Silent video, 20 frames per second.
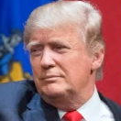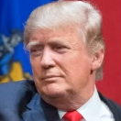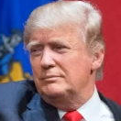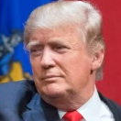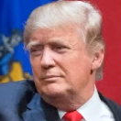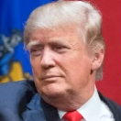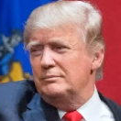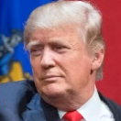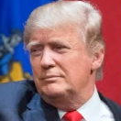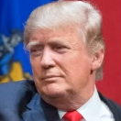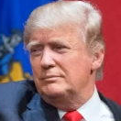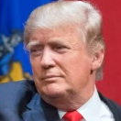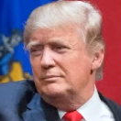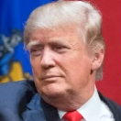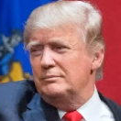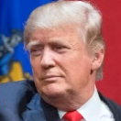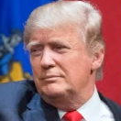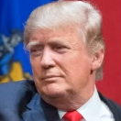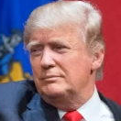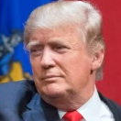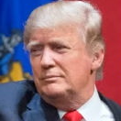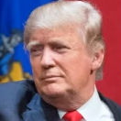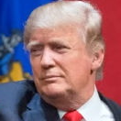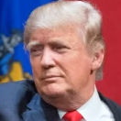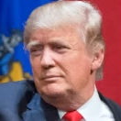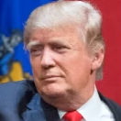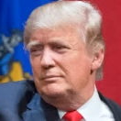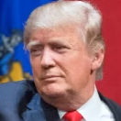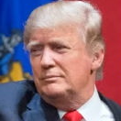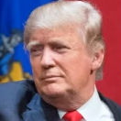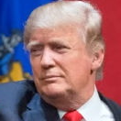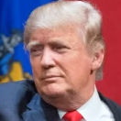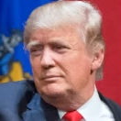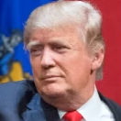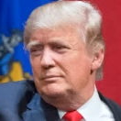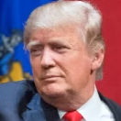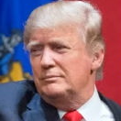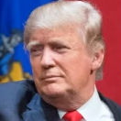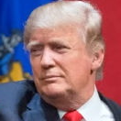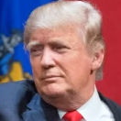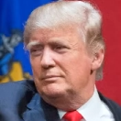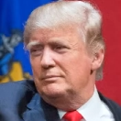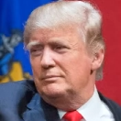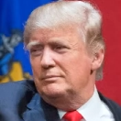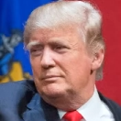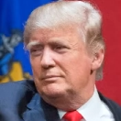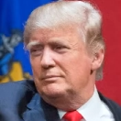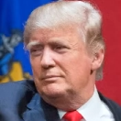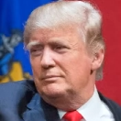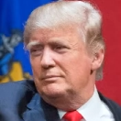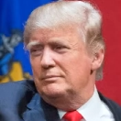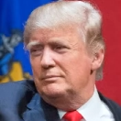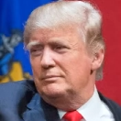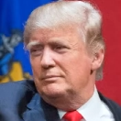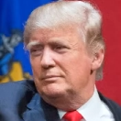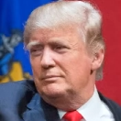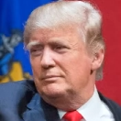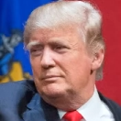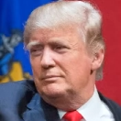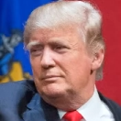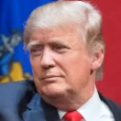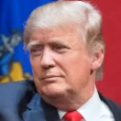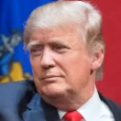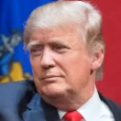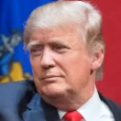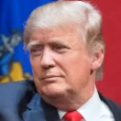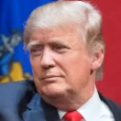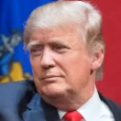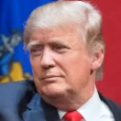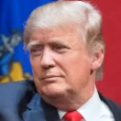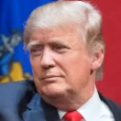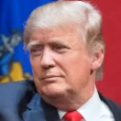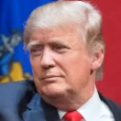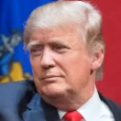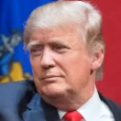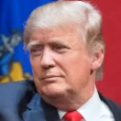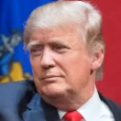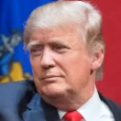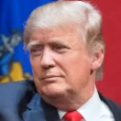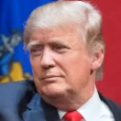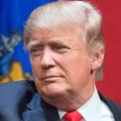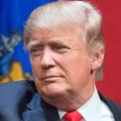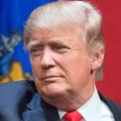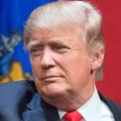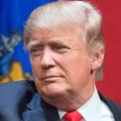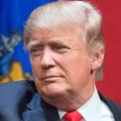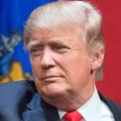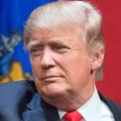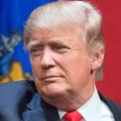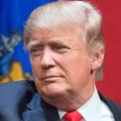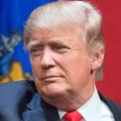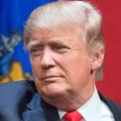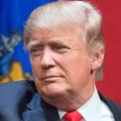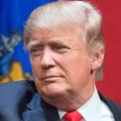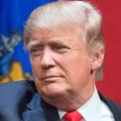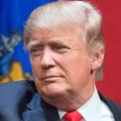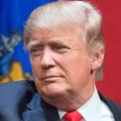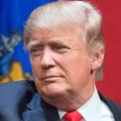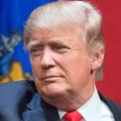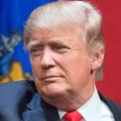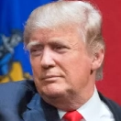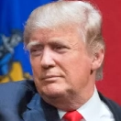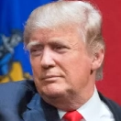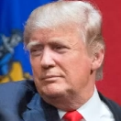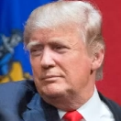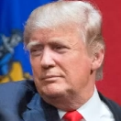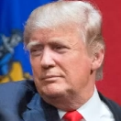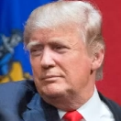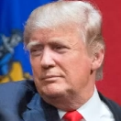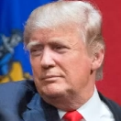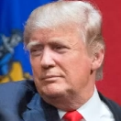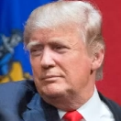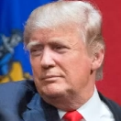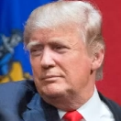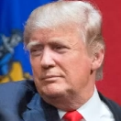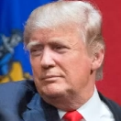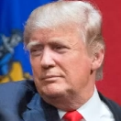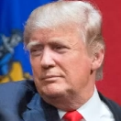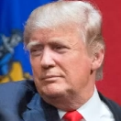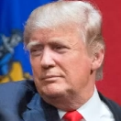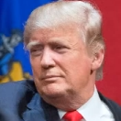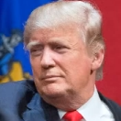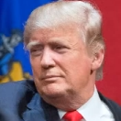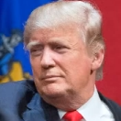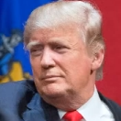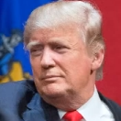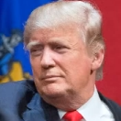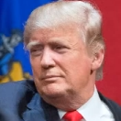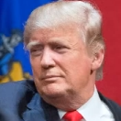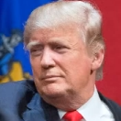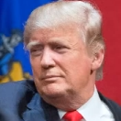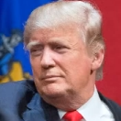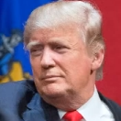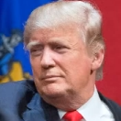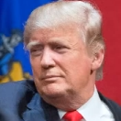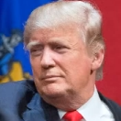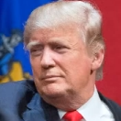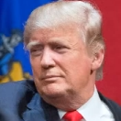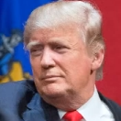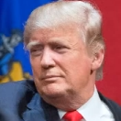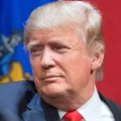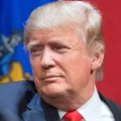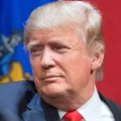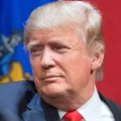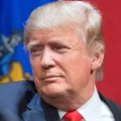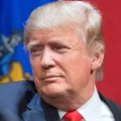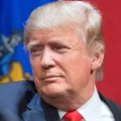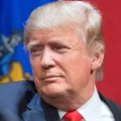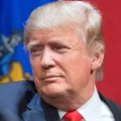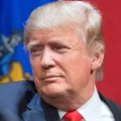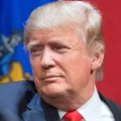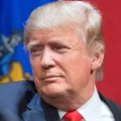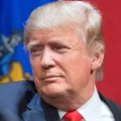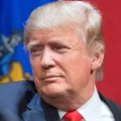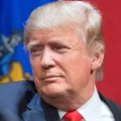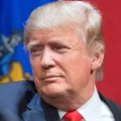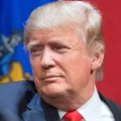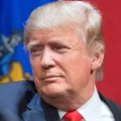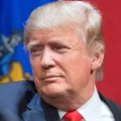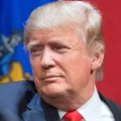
(no lip movement)